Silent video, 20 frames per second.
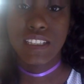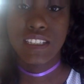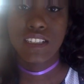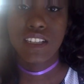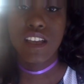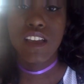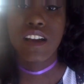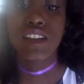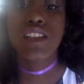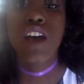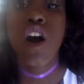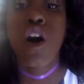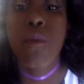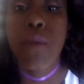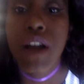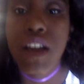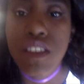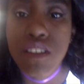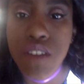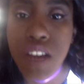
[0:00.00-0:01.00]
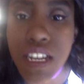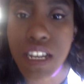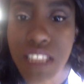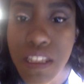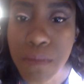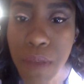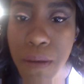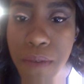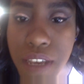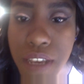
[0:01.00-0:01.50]
to show you guys. You guys
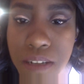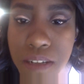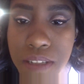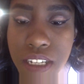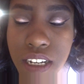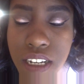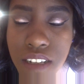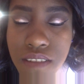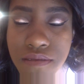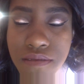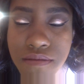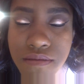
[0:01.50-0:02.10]
like my makeup today?